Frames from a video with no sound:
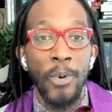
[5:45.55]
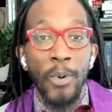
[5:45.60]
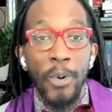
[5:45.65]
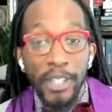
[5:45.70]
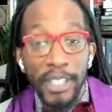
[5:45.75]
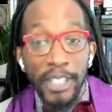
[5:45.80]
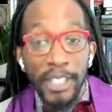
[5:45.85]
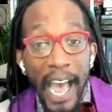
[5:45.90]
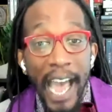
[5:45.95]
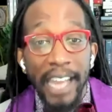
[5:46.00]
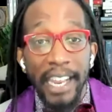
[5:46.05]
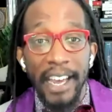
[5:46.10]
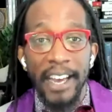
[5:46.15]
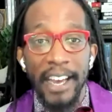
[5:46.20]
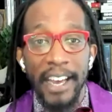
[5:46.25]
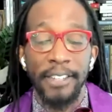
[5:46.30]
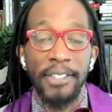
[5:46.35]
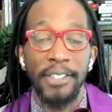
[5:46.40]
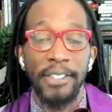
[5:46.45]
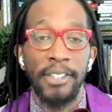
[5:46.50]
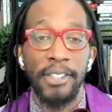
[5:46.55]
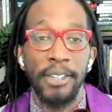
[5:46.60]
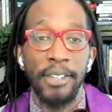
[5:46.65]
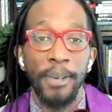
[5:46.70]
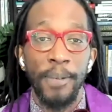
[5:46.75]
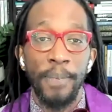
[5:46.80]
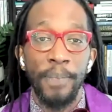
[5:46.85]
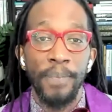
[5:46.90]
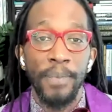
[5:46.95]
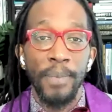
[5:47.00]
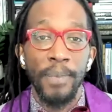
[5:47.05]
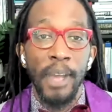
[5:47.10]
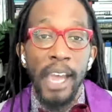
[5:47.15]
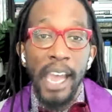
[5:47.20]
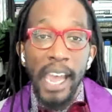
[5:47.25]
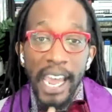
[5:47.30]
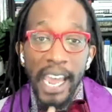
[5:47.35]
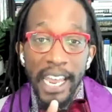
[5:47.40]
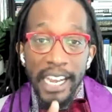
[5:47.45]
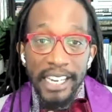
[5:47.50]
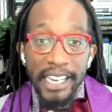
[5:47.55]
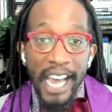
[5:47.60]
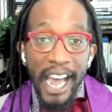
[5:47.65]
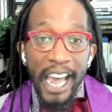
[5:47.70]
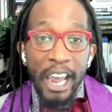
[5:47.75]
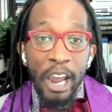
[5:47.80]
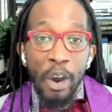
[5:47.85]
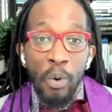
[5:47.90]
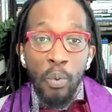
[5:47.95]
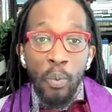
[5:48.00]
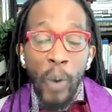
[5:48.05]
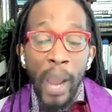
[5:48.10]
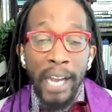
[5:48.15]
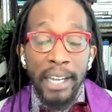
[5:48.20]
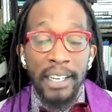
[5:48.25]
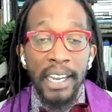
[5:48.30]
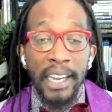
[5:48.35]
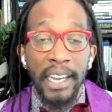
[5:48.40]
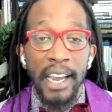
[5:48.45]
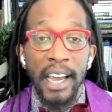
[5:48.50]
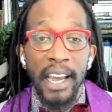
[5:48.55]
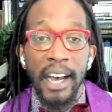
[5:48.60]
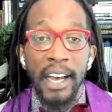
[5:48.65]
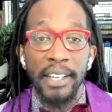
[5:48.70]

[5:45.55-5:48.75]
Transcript: who is guiding us and directing